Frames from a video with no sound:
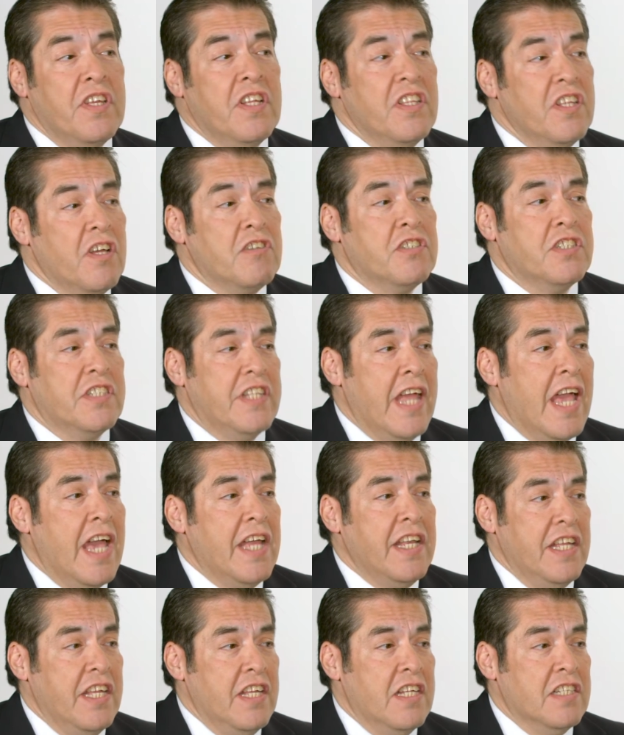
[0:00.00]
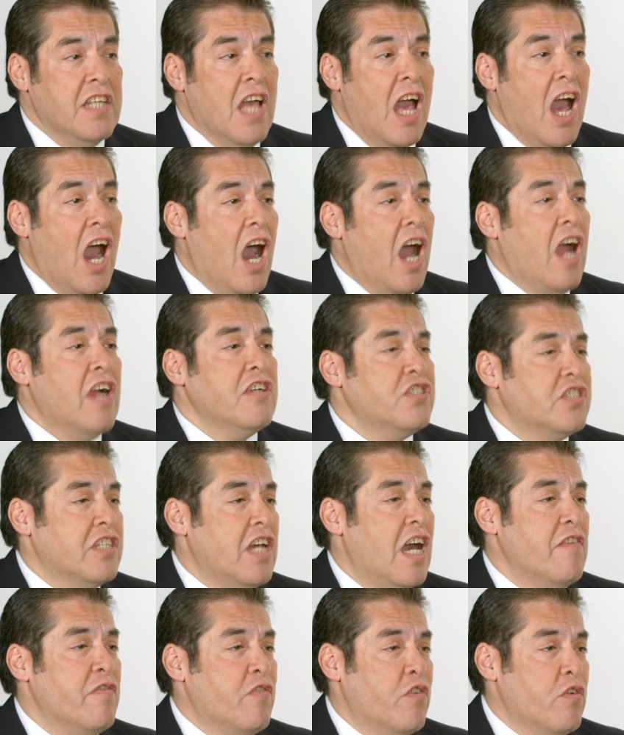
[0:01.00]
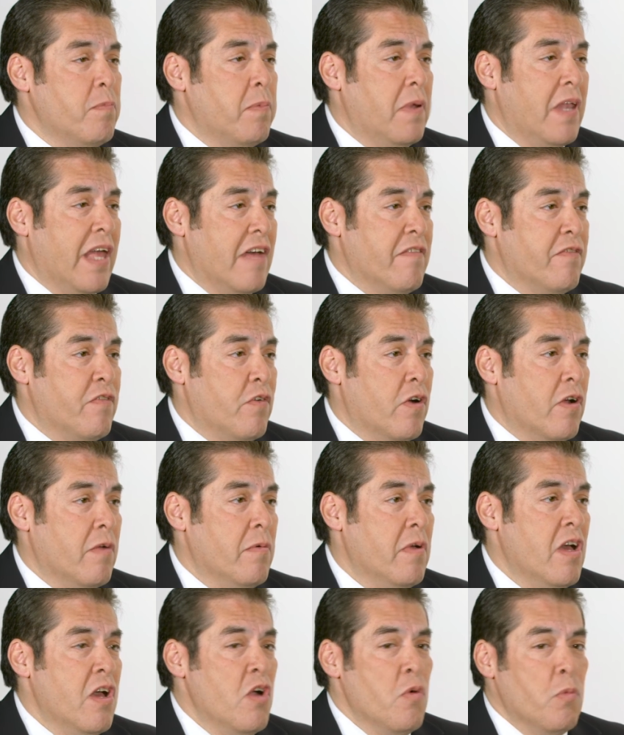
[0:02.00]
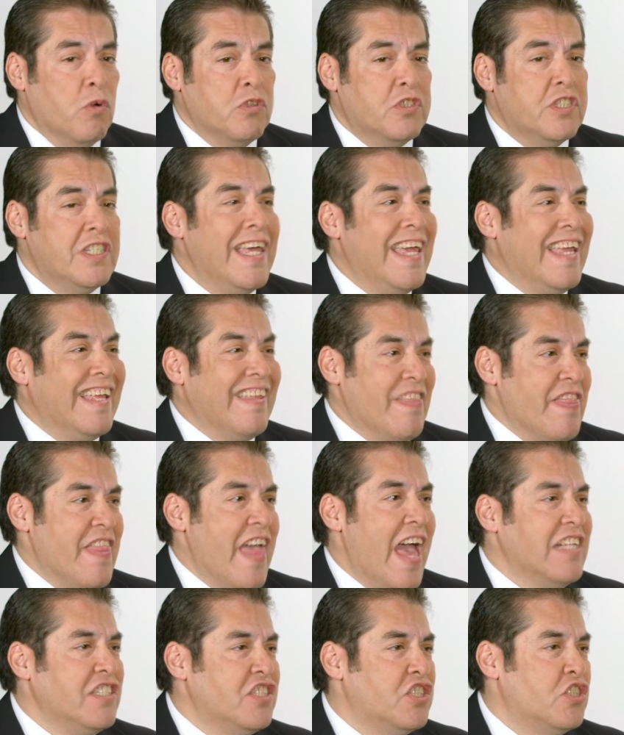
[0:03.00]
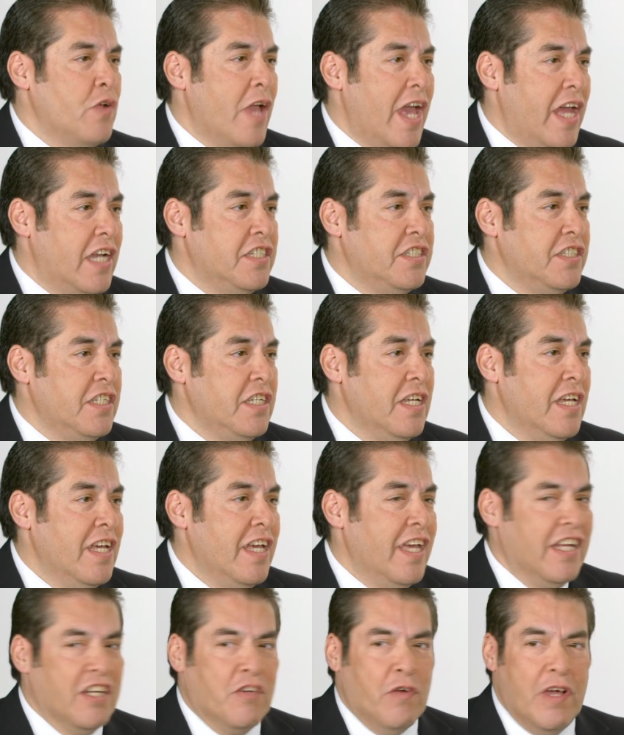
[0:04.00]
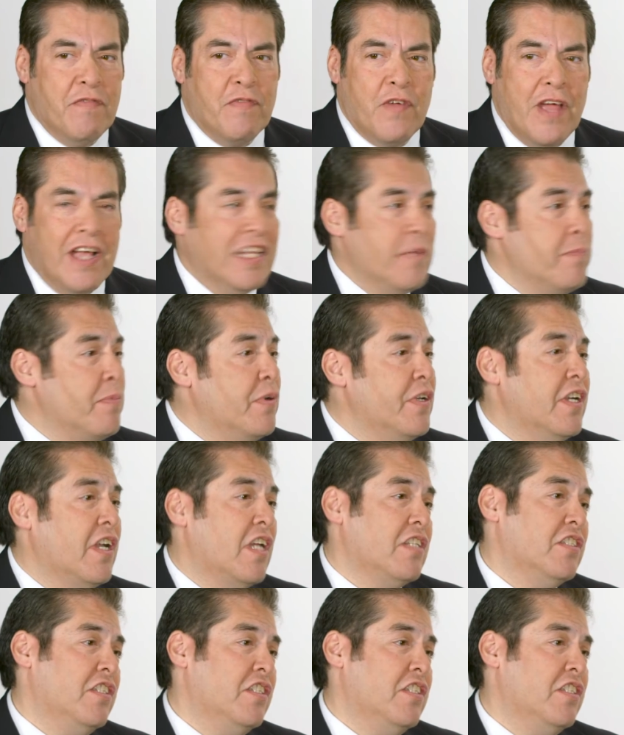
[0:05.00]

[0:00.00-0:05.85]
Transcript: thing to understand is our software platform will take that strategy and quite frankly put it on